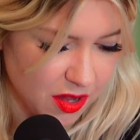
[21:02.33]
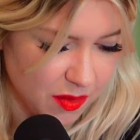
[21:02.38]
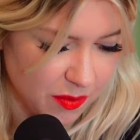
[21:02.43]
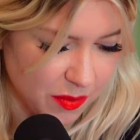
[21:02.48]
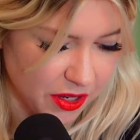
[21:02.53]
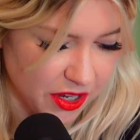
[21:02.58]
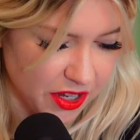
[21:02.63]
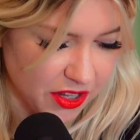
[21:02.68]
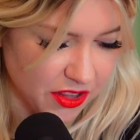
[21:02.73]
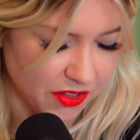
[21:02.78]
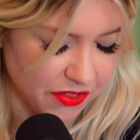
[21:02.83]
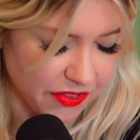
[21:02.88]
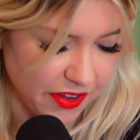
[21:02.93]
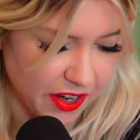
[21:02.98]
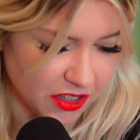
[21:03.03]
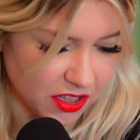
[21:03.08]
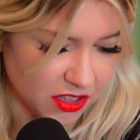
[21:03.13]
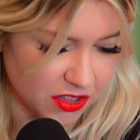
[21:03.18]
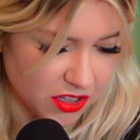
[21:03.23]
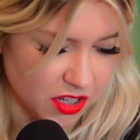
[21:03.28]
But the
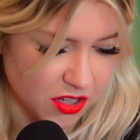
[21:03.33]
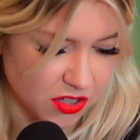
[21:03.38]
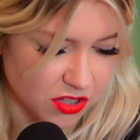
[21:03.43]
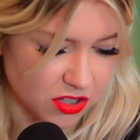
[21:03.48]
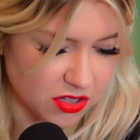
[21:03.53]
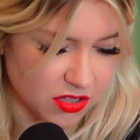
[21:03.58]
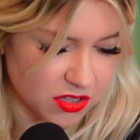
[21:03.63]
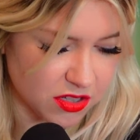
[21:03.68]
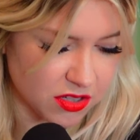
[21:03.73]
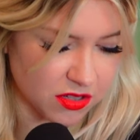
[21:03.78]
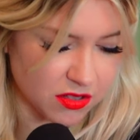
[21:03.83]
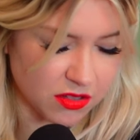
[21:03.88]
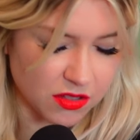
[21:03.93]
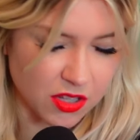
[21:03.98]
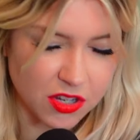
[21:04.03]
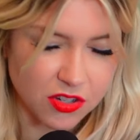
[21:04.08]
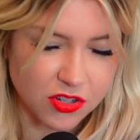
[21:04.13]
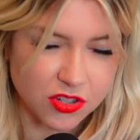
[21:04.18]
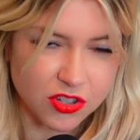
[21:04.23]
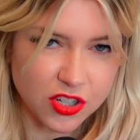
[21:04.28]
fact that they
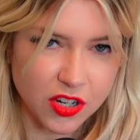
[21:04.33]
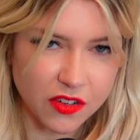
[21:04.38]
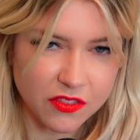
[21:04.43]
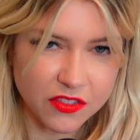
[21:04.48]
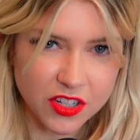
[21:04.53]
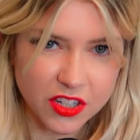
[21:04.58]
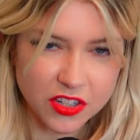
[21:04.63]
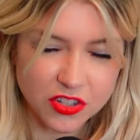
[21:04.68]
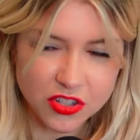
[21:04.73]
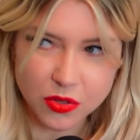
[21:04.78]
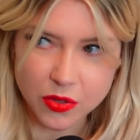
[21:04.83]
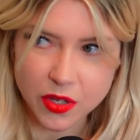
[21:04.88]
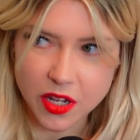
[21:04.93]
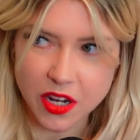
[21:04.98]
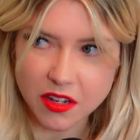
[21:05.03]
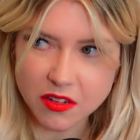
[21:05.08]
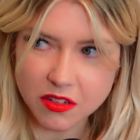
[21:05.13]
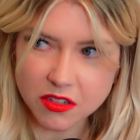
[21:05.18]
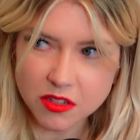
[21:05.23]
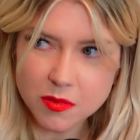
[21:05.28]
they just shoved in
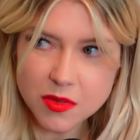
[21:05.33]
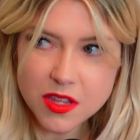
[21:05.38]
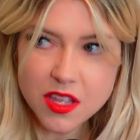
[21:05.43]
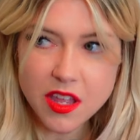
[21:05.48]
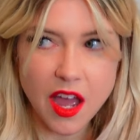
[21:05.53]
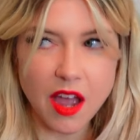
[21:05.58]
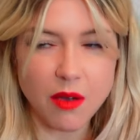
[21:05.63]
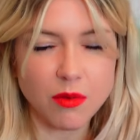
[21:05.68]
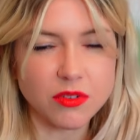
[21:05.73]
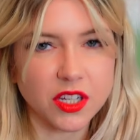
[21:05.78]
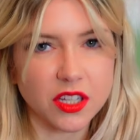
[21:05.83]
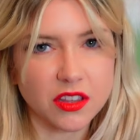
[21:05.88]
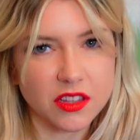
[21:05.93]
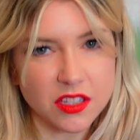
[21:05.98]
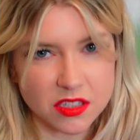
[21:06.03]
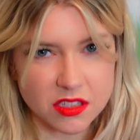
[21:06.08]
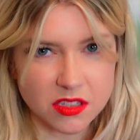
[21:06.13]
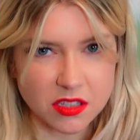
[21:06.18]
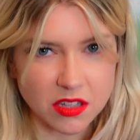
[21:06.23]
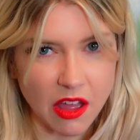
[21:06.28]
Joanna to me, I was like,
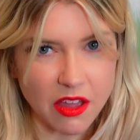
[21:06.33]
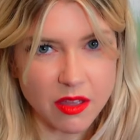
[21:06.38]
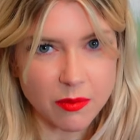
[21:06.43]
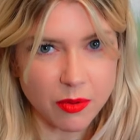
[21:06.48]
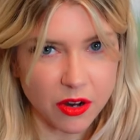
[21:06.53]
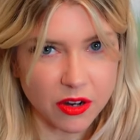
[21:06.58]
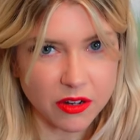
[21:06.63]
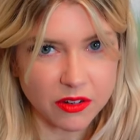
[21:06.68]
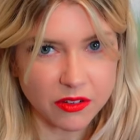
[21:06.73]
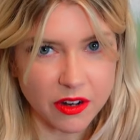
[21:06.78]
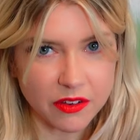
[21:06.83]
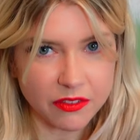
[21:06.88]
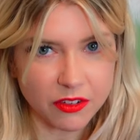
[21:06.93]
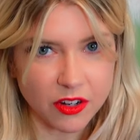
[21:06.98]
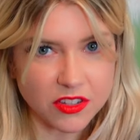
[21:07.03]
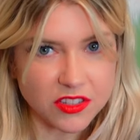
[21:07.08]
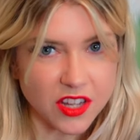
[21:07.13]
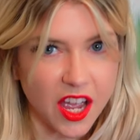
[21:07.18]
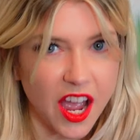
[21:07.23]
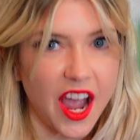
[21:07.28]
this is a Dolly Parton
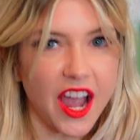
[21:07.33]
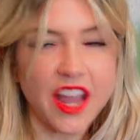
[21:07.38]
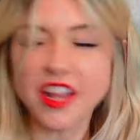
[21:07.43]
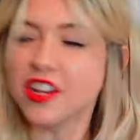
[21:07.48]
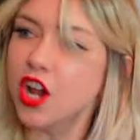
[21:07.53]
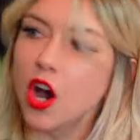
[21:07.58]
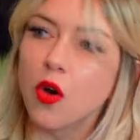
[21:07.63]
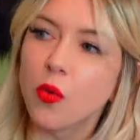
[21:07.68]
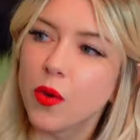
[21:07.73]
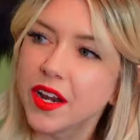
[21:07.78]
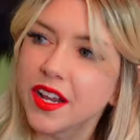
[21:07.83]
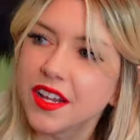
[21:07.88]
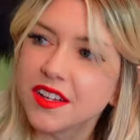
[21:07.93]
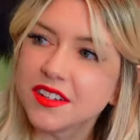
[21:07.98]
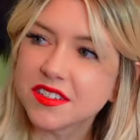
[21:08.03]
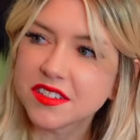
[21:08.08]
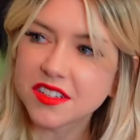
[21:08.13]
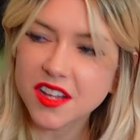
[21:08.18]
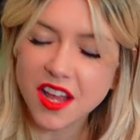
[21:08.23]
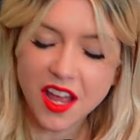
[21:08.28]
reference. I know it
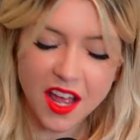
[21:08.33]
is.